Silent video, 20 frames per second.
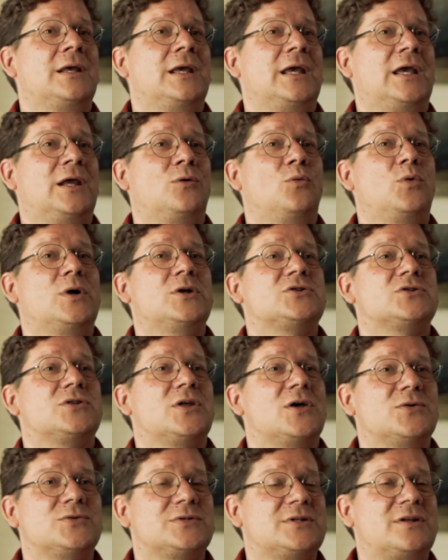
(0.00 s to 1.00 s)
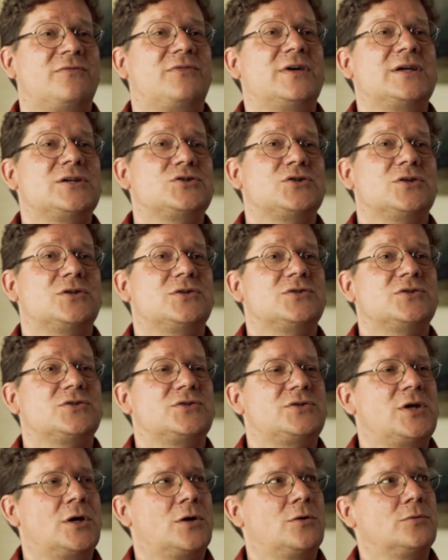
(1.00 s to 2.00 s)
in which those divisions
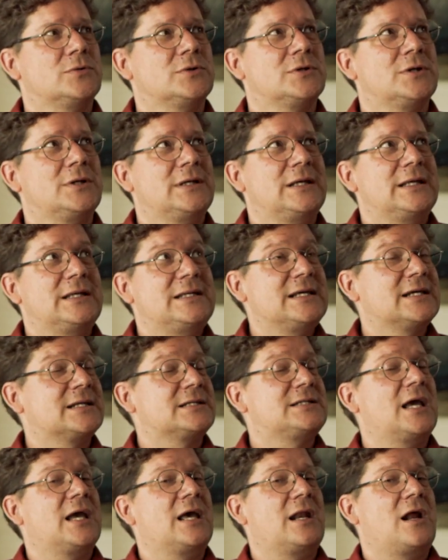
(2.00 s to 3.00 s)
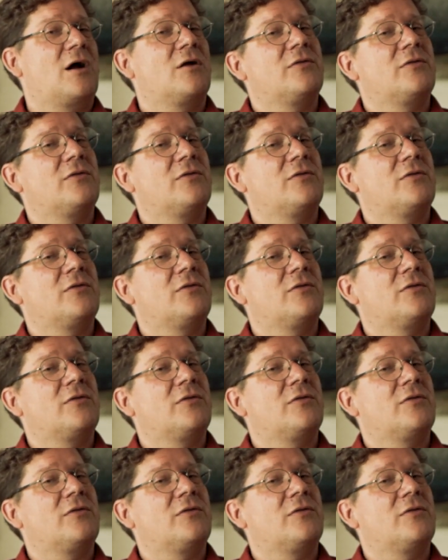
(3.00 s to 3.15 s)
don't dictate our